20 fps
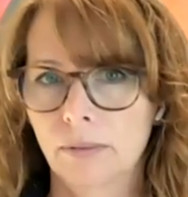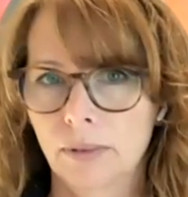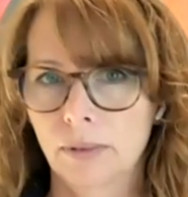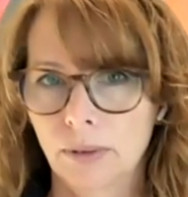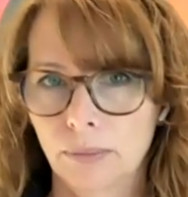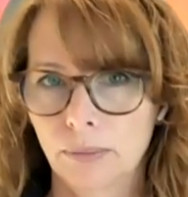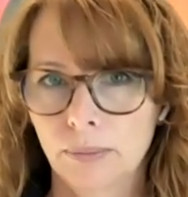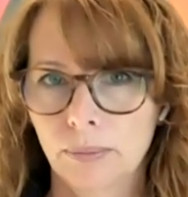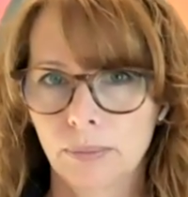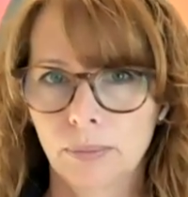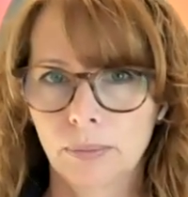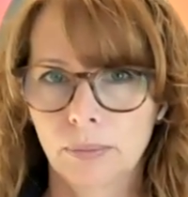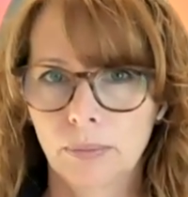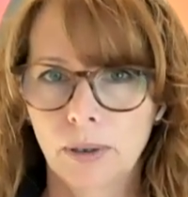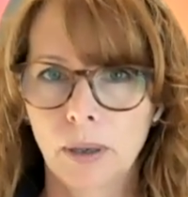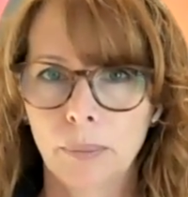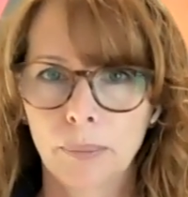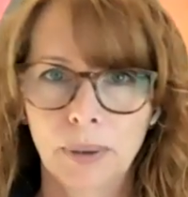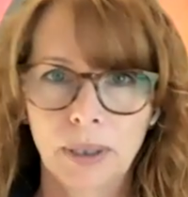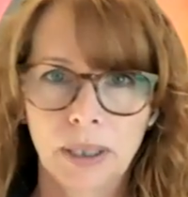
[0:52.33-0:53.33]
the
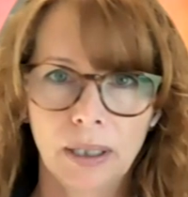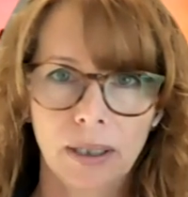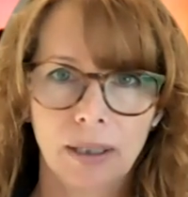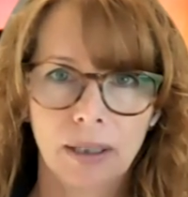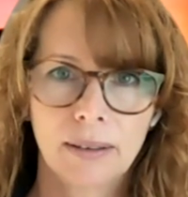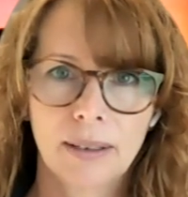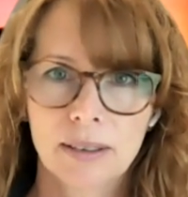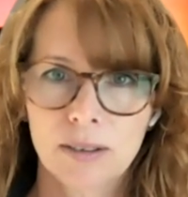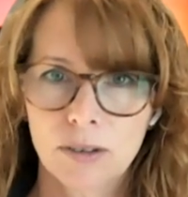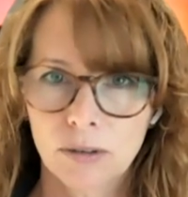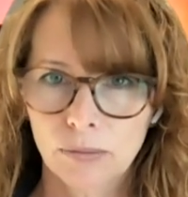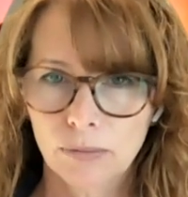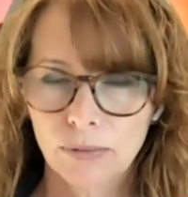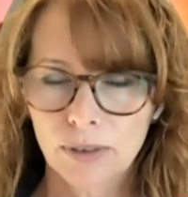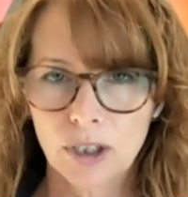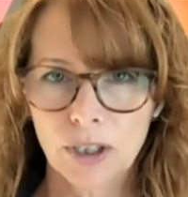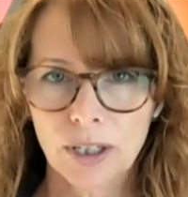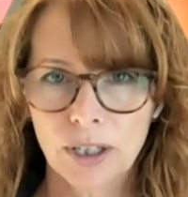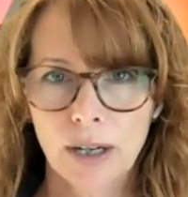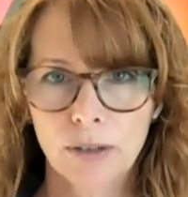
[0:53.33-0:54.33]
company that's
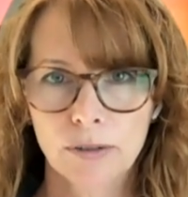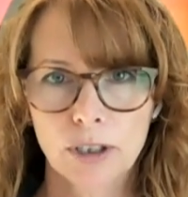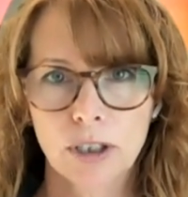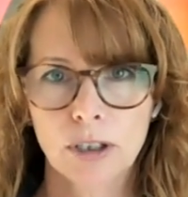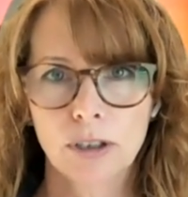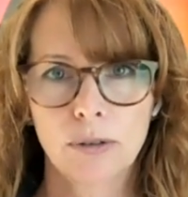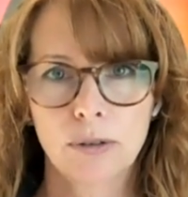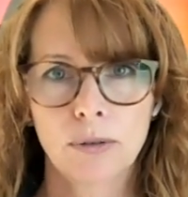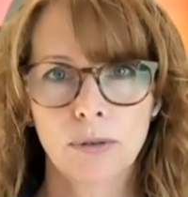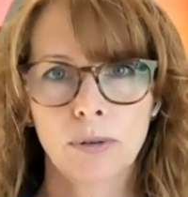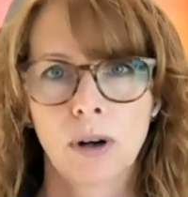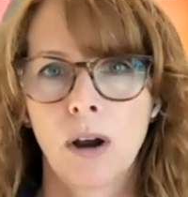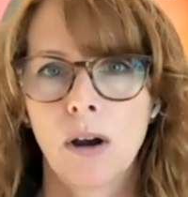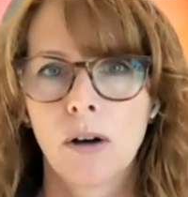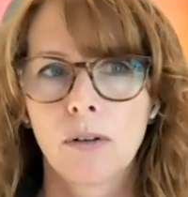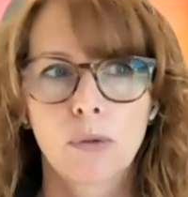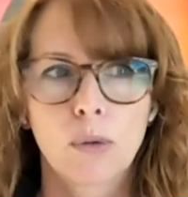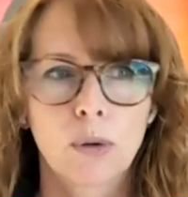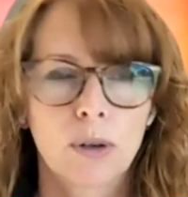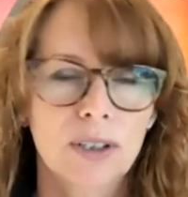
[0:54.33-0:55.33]
reaching out to you
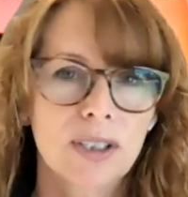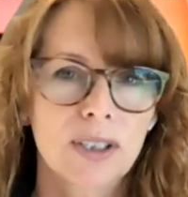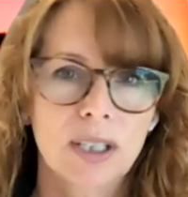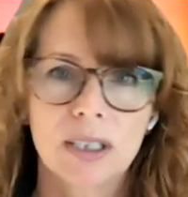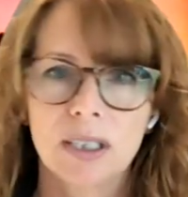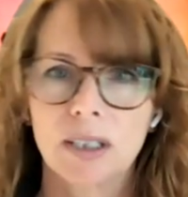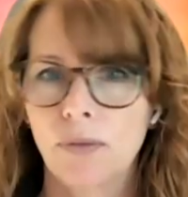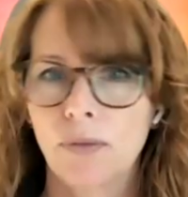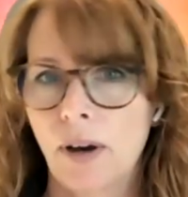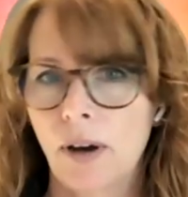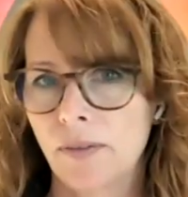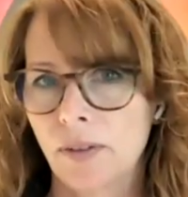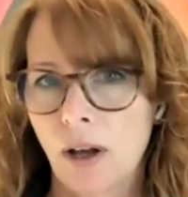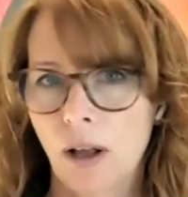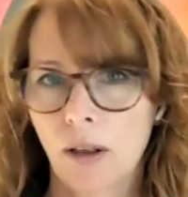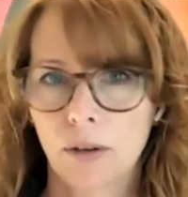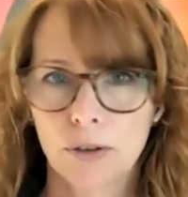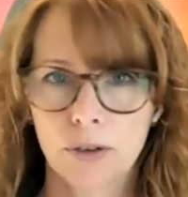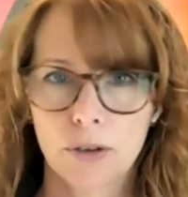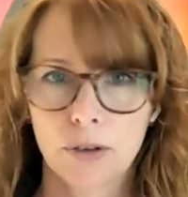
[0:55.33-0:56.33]
for
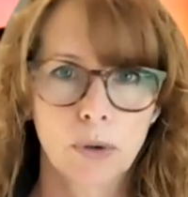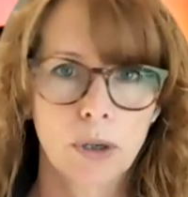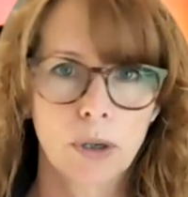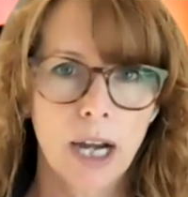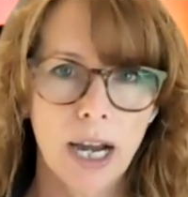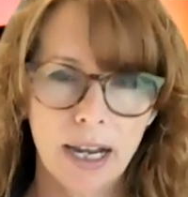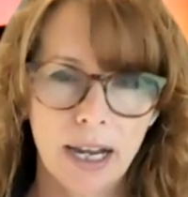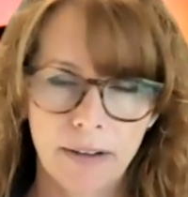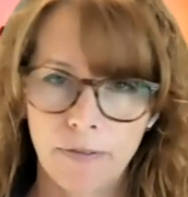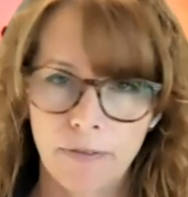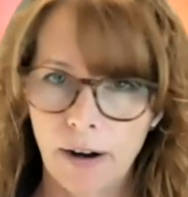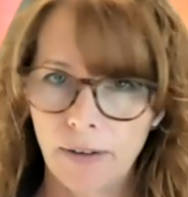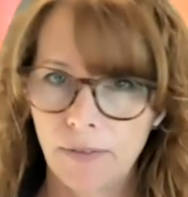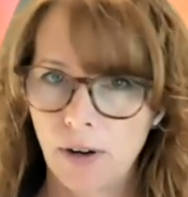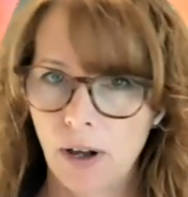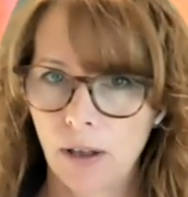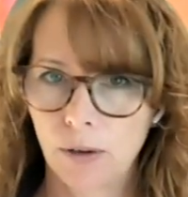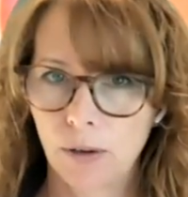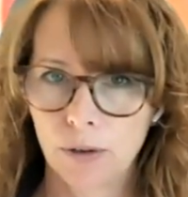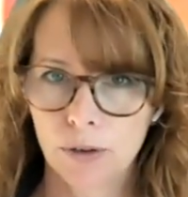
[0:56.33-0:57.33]
$65 or
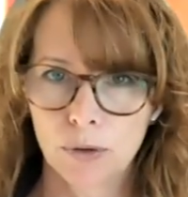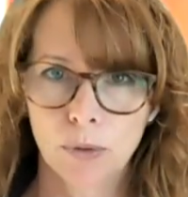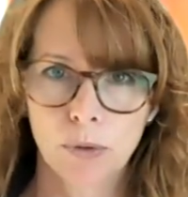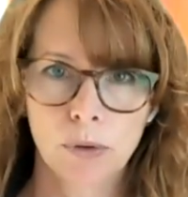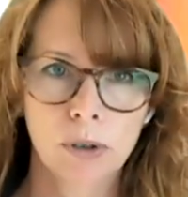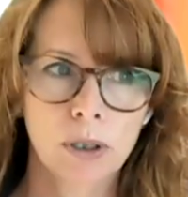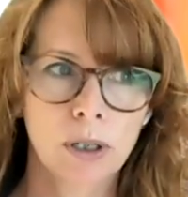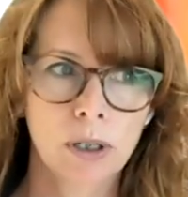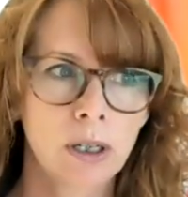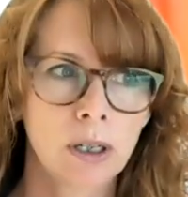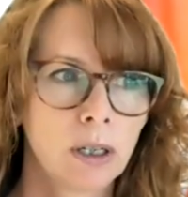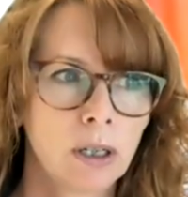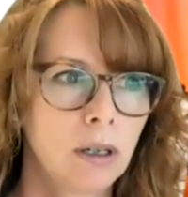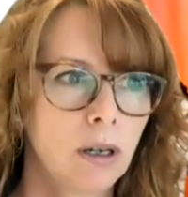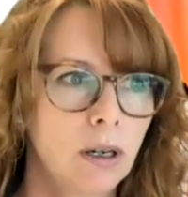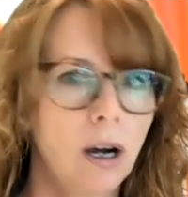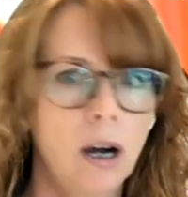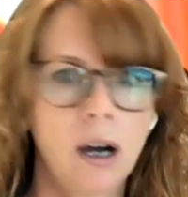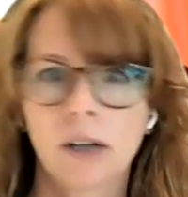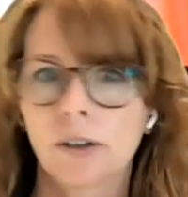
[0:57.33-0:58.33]
$85 or
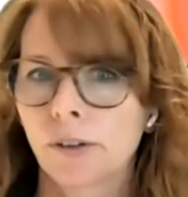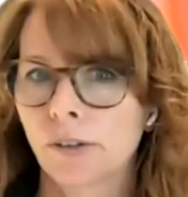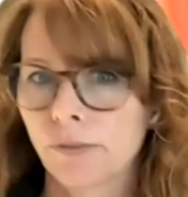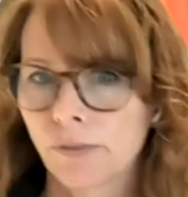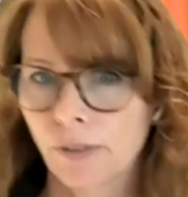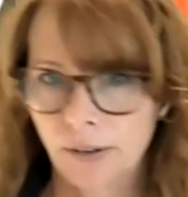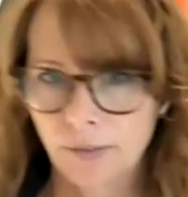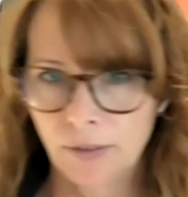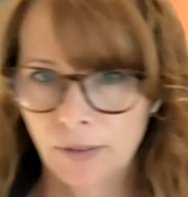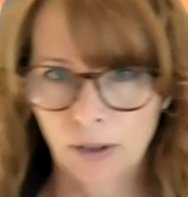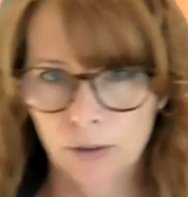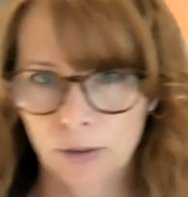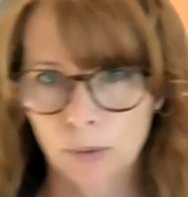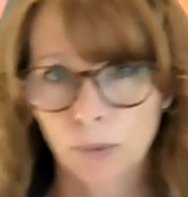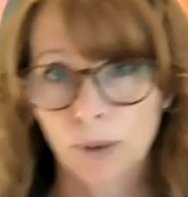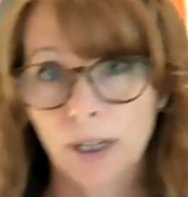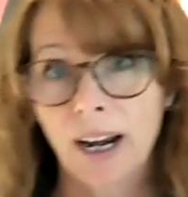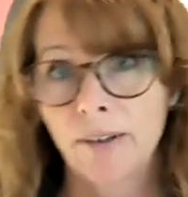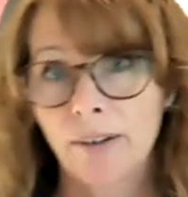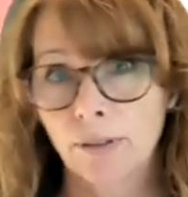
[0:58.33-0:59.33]
$105
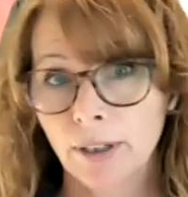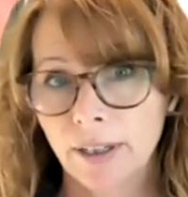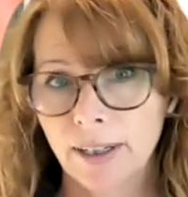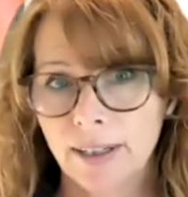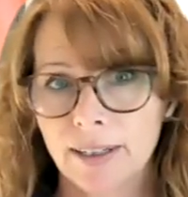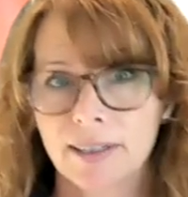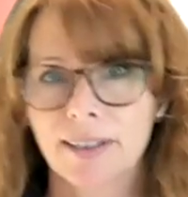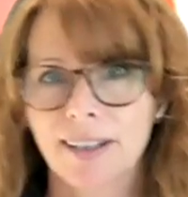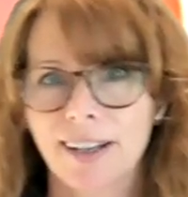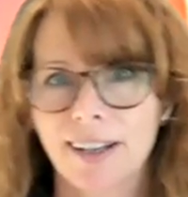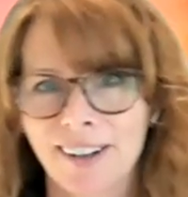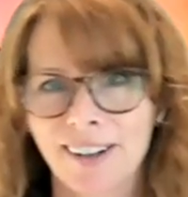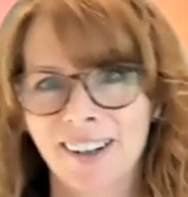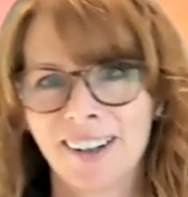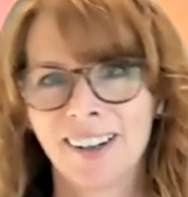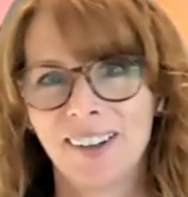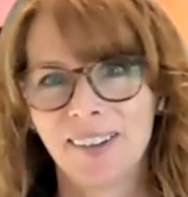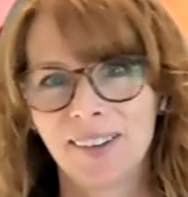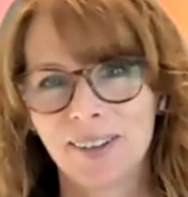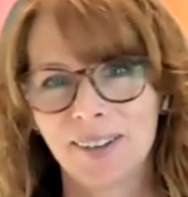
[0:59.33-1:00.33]
or whatever it is they're
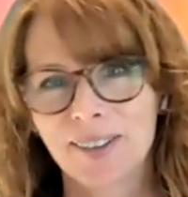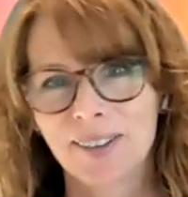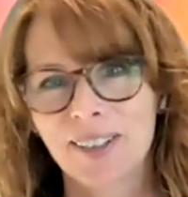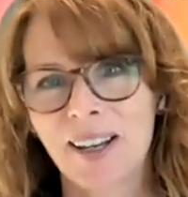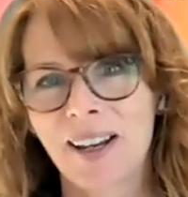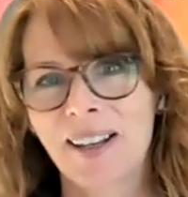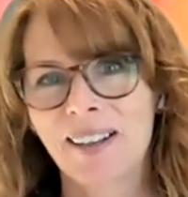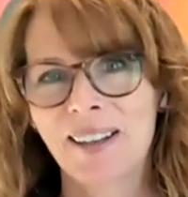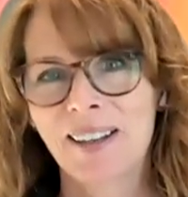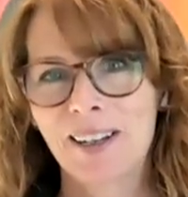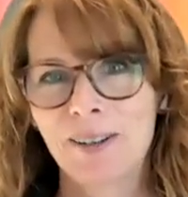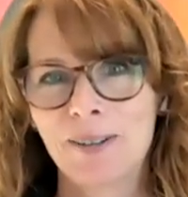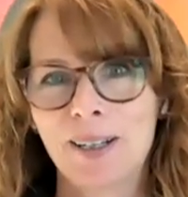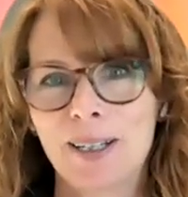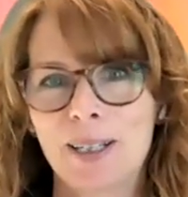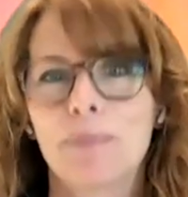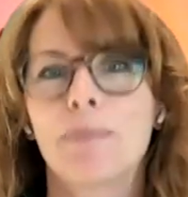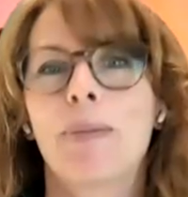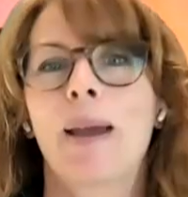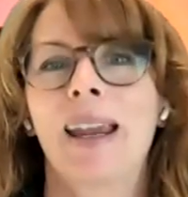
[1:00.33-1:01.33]
they're saying that you
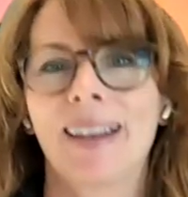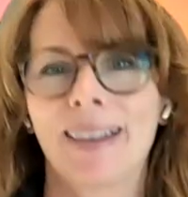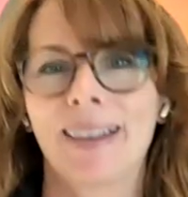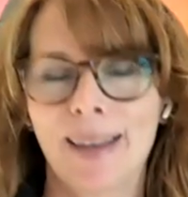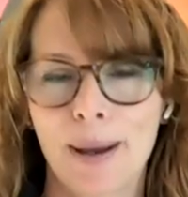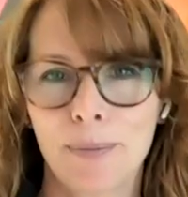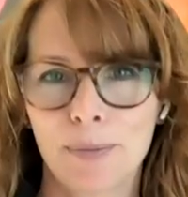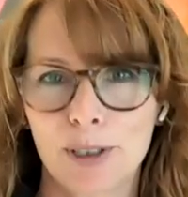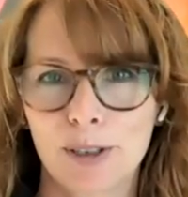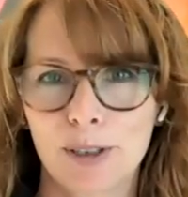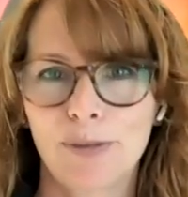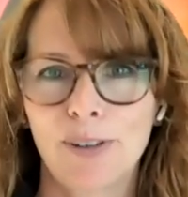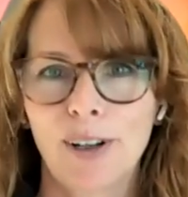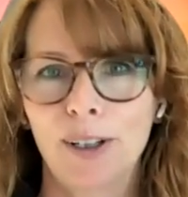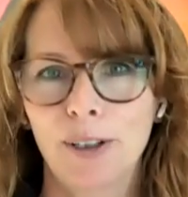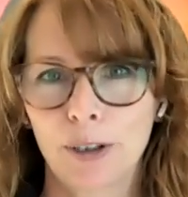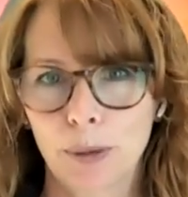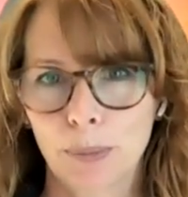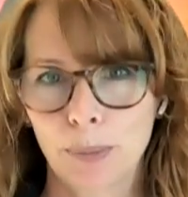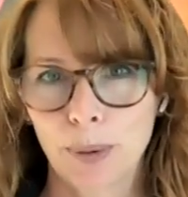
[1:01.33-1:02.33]
need to pay them to
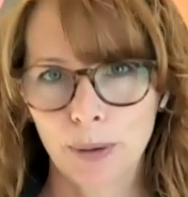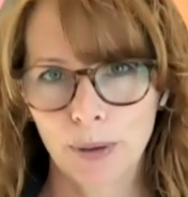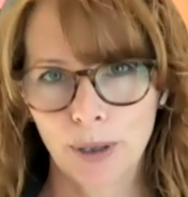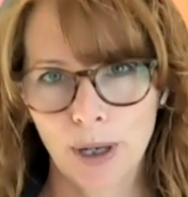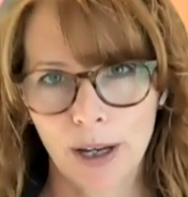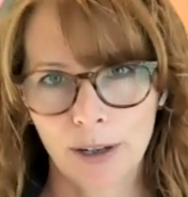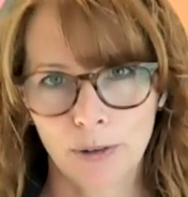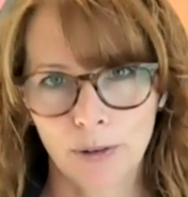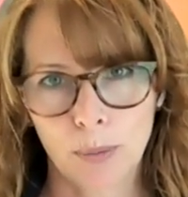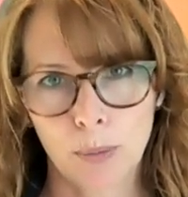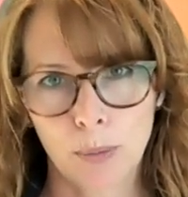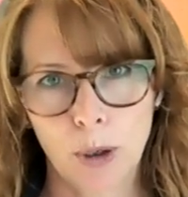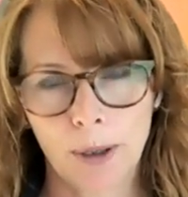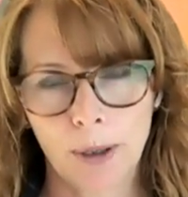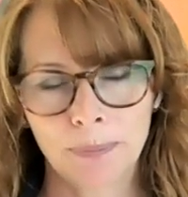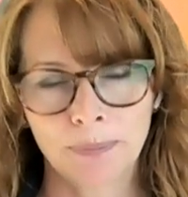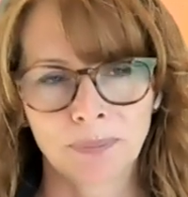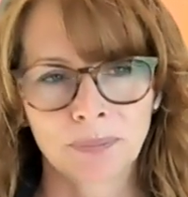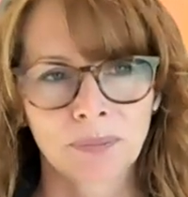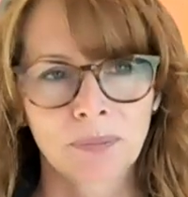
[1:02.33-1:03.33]
file your periodic
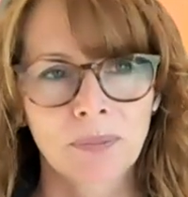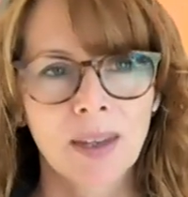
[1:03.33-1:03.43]
report.